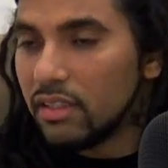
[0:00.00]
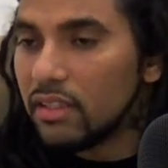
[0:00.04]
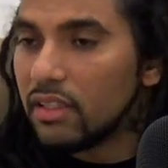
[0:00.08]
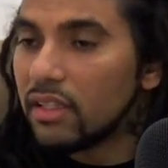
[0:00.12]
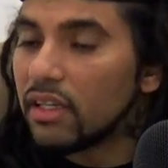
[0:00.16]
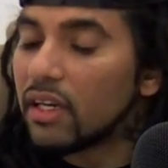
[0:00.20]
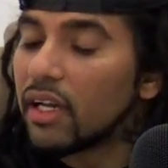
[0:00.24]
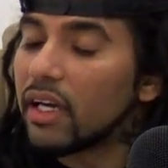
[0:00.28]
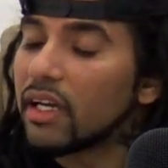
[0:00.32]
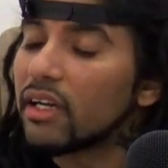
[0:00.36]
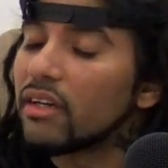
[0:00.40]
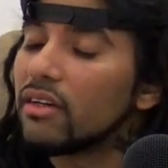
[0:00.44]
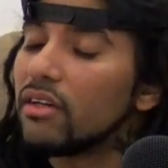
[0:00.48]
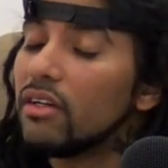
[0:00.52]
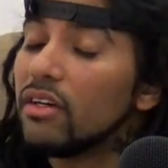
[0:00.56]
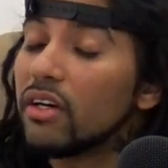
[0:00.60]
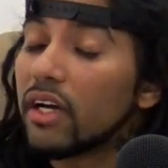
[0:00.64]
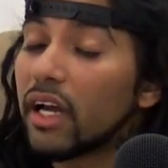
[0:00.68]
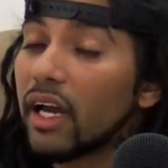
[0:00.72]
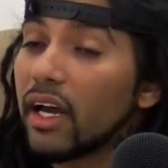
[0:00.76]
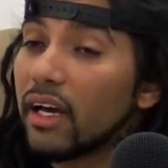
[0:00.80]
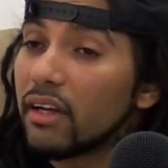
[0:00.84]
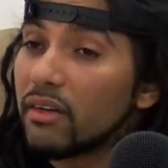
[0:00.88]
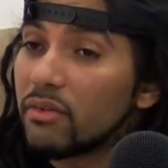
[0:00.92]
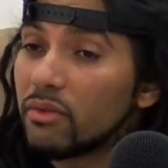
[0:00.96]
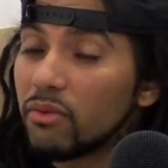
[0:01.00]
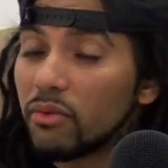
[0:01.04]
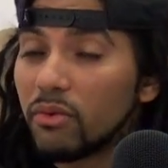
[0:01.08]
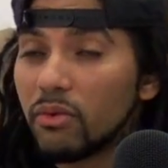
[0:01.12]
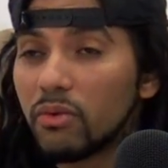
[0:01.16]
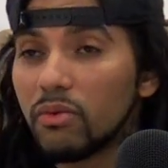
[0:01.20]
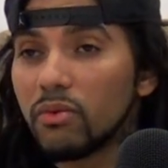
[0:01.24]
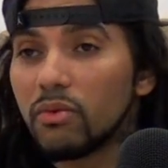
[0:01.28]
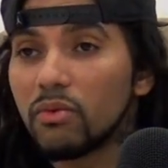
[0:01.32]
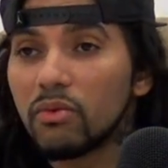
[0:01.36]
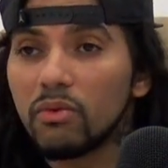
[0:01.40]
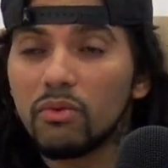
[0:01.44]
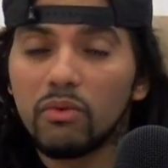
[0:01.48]
like look at
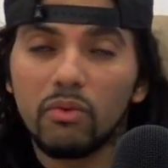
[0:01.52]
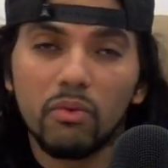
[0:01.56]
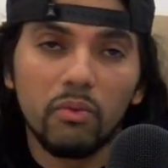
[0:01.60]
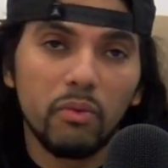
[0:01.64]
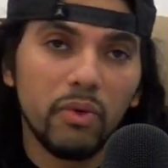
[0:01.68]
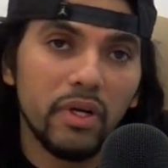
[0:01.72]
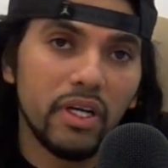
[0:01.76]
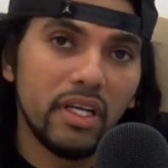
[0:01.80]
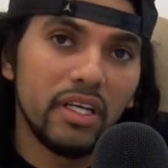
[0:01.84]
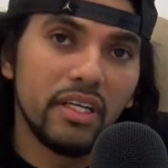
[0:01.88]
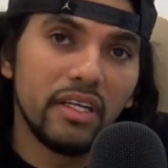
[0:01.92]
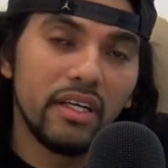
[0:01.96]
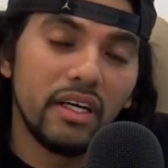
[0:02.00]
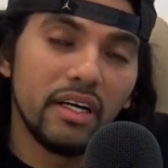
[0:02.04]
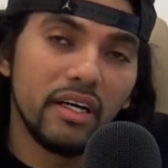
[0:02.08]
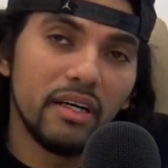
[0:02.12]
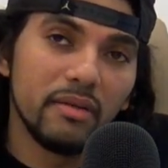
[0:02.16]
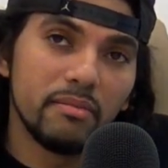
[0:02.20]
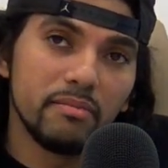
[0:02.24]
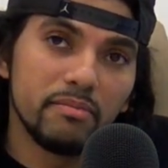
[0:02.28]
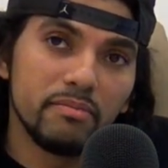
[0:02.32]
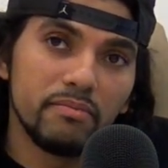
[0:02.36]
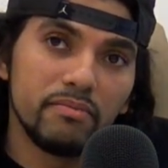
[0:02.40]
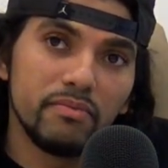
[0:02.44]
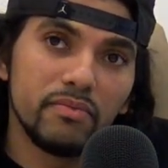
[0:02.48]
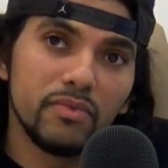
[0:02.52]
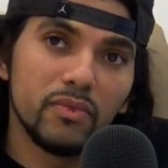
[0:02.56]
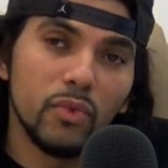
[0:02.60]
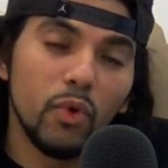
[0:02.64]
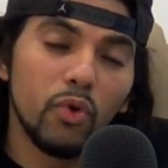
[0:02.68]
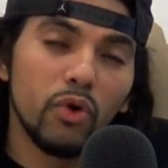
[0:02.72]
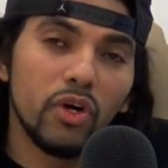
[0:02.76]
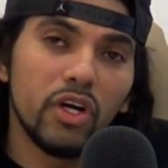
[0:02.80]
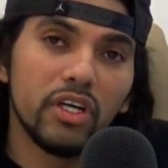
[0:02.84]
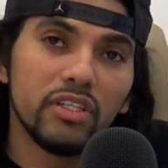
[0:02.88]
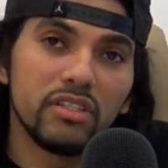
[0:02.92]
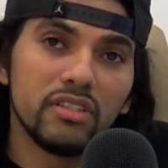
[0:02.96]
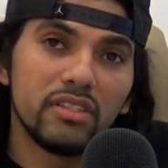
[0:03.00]
when
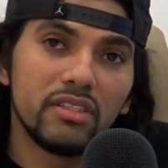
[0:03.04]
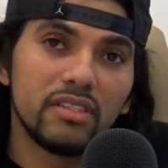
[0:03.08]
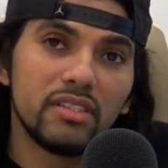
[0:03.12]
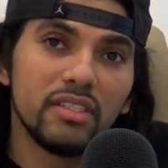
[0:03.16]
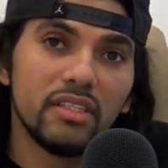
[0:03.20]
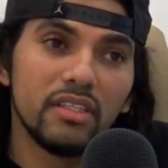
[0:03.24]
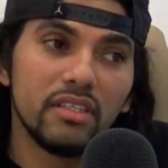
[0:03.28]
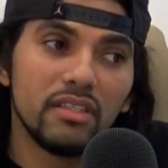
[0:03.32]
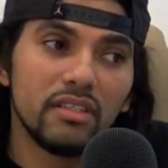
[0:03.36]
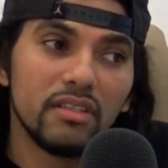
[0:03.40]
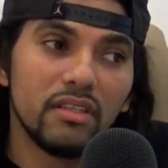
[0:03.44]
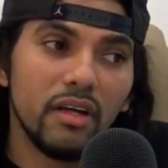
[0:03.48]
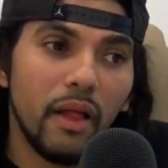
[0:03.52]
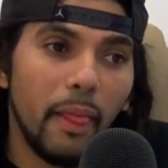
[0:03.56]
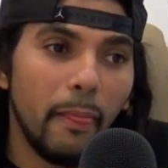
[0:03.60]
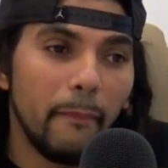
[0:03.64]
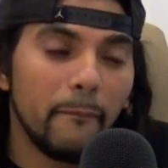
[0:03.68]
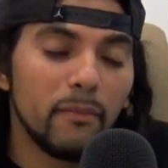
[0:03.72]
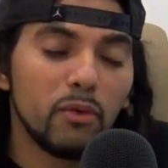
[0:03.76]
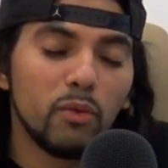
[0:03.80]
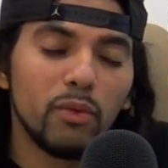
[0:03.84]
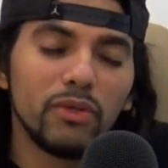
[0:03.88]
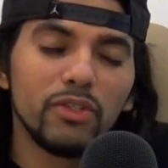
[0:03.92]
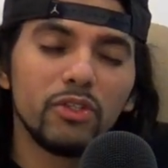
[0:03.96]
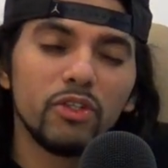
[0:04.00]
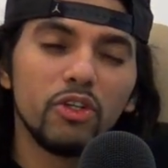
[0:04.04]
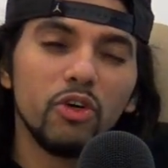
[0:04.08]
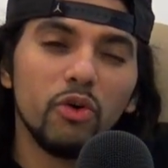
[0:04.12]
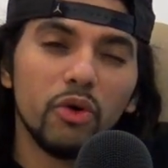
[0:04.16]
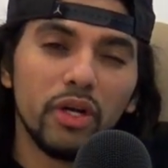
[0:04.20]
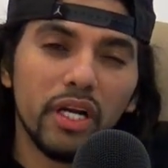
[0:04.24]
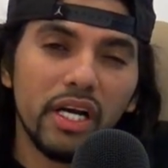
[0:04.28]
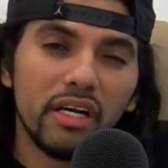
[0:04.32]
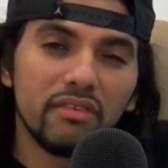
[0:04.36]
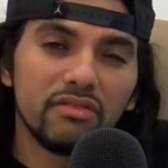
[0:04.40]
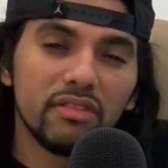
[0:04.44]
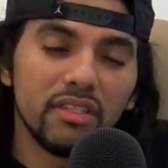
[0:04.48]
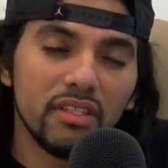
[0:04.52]
or consider when you're
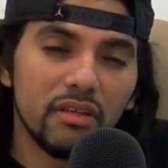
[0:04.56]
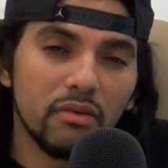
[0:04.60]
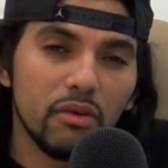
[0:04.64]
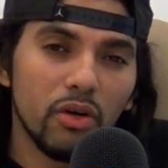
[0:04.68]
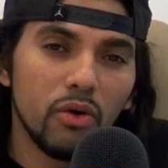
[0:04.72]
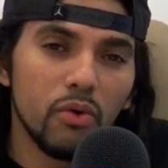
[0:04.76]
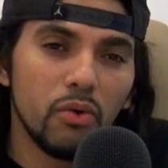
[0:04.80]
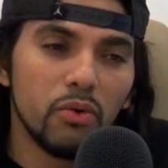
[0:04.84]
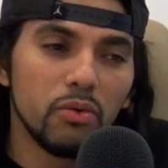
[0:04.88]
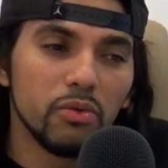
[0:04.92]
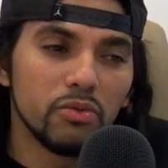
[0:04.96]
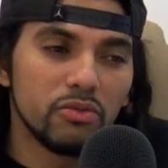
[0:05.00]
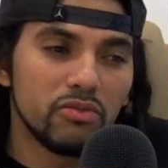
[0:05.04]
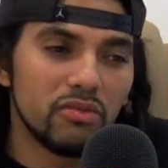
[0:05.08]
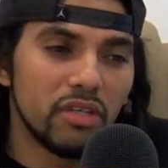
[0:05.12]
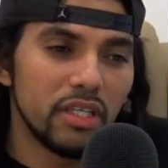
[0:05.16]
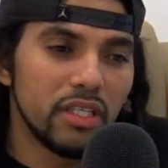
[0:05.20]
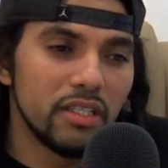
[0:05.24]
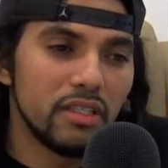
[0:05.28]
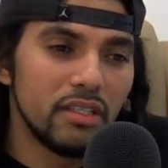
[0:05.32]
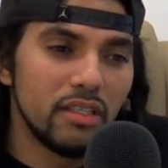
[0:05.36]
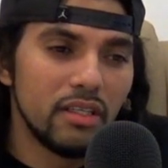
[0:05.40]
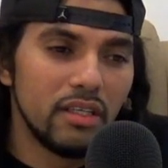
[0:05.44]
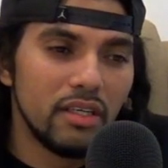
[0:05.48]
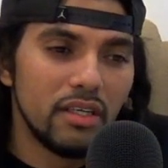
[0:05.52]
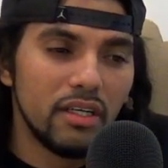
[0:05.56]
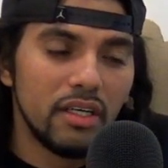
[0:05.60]
going after their goals, right?